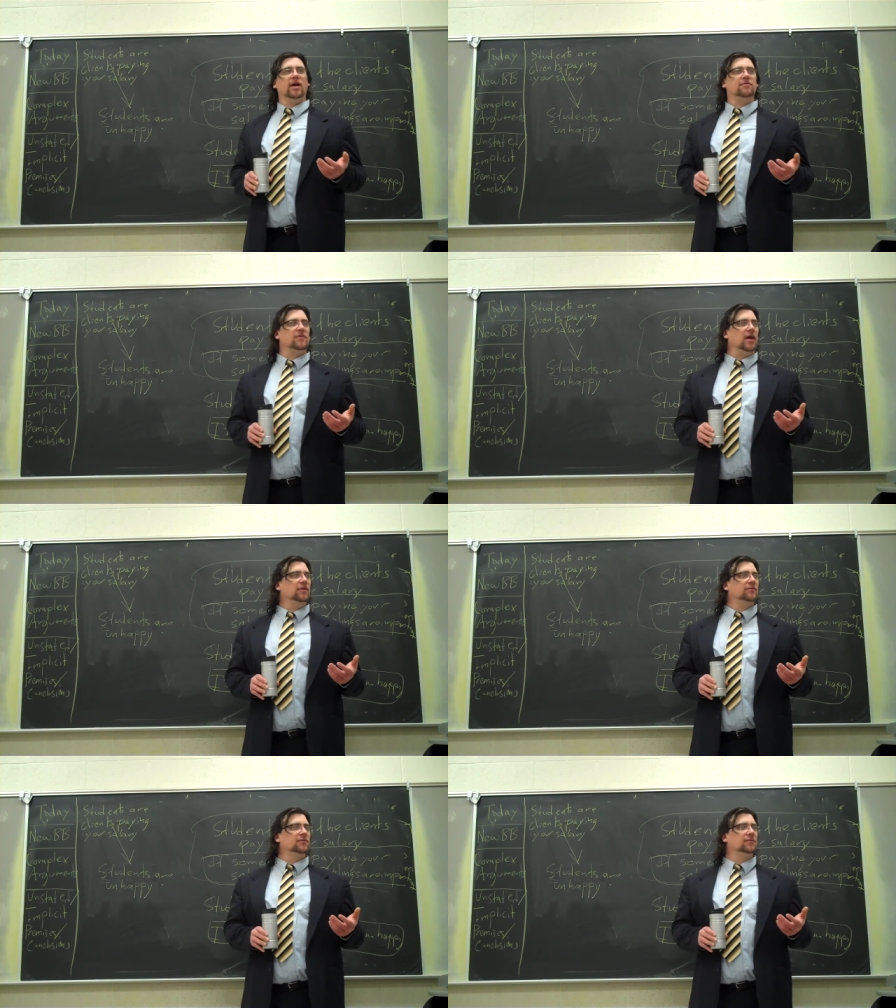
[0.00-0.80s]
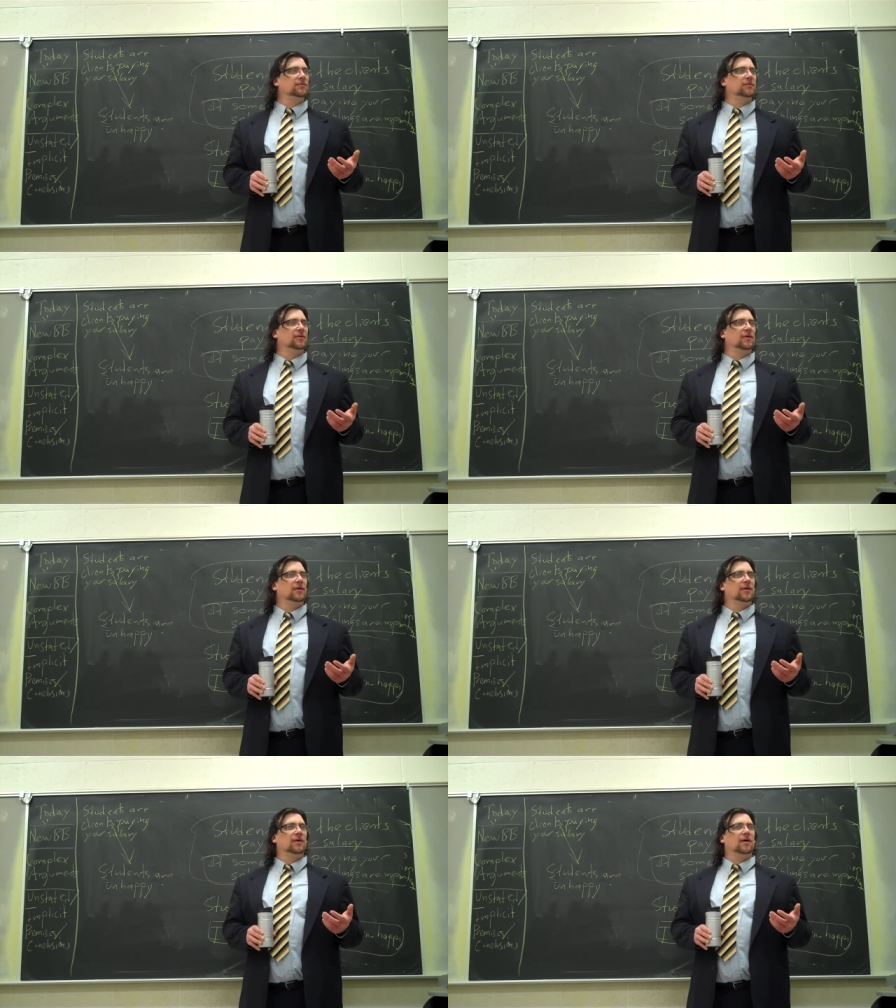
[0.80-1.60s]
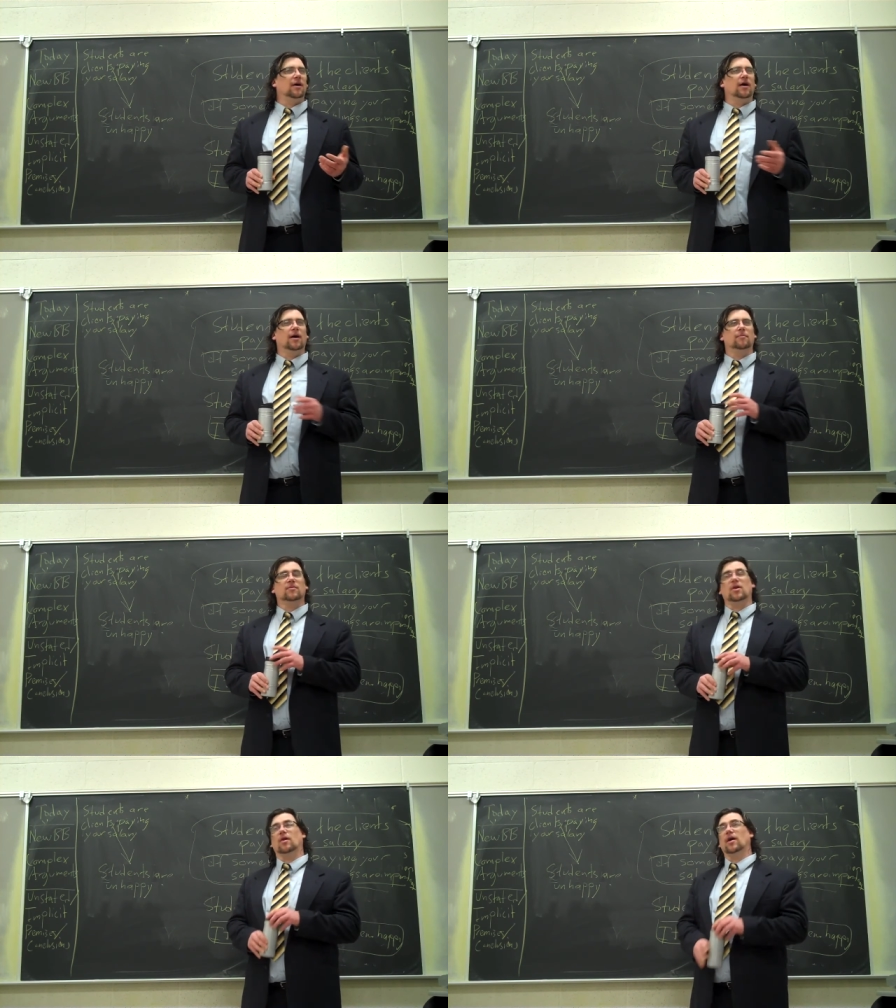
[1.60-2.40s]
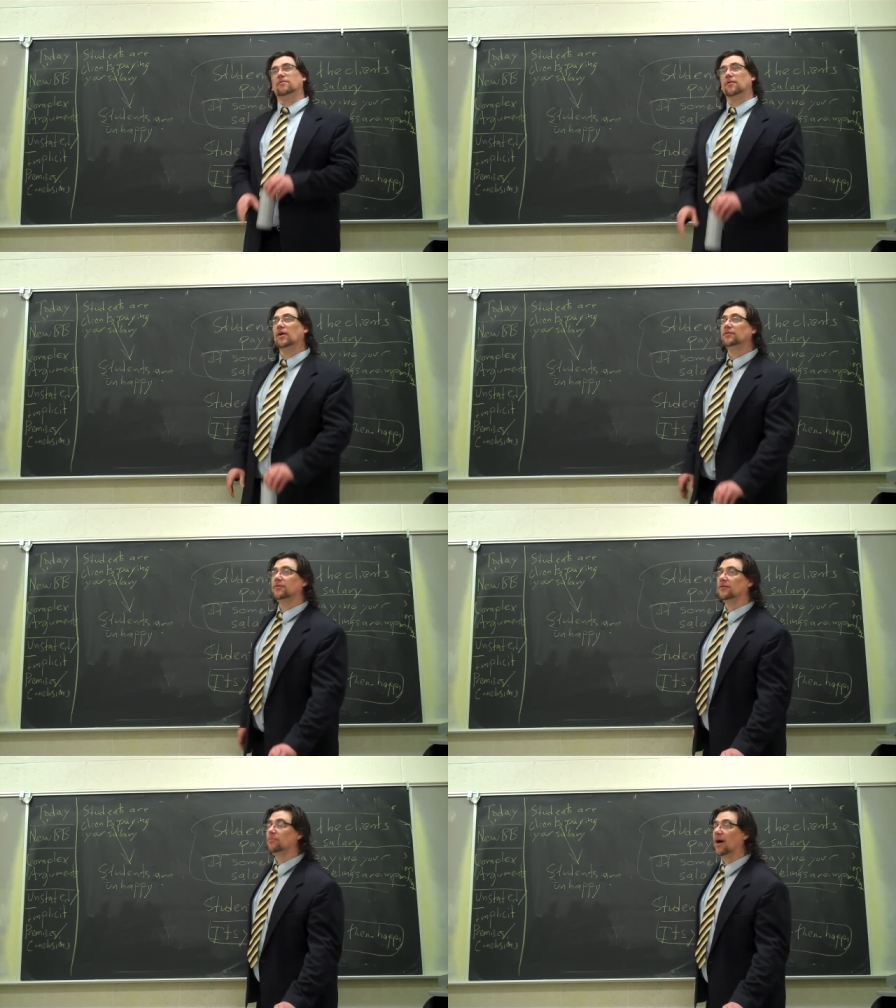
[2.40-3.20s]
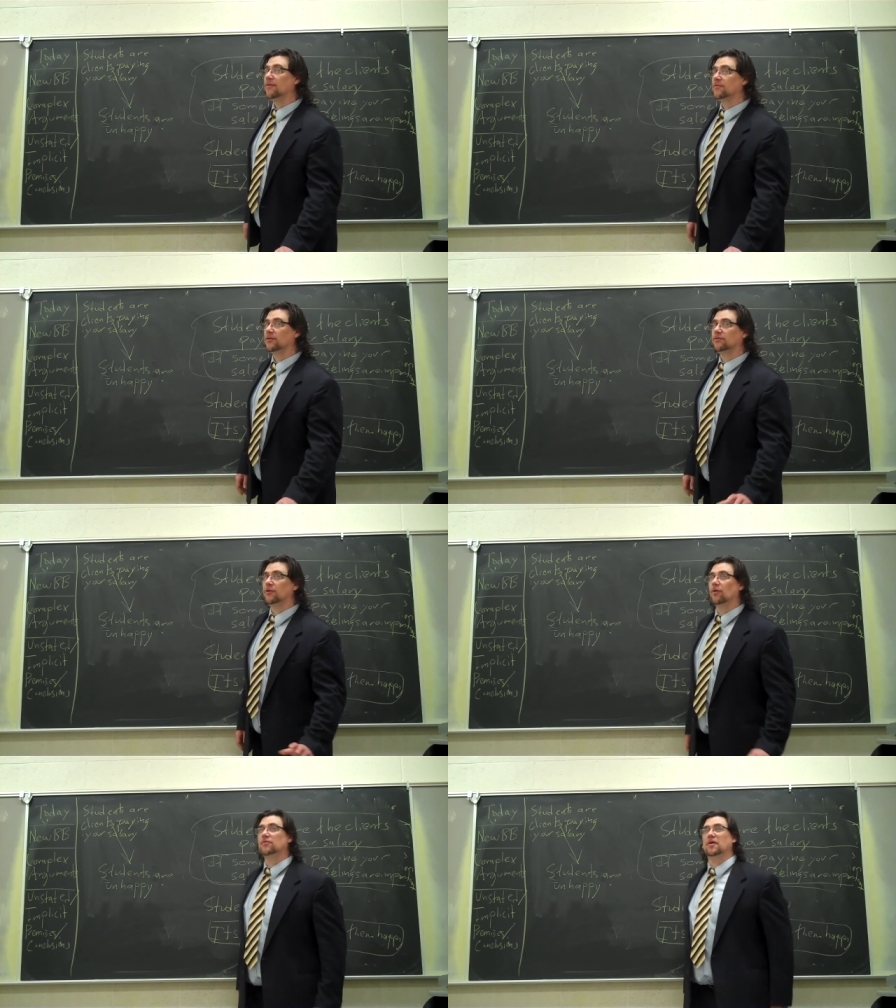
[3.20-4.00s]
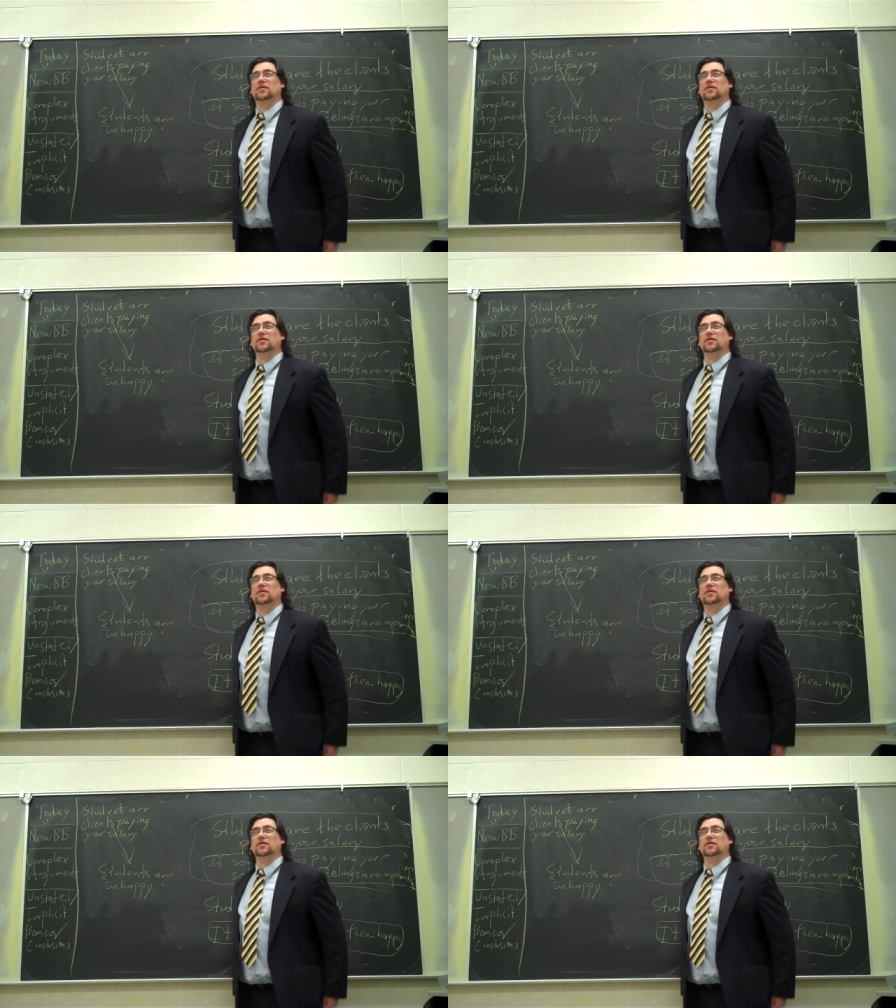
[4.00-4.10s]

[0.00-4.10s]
face, um, you know, like for instance, my first snowfall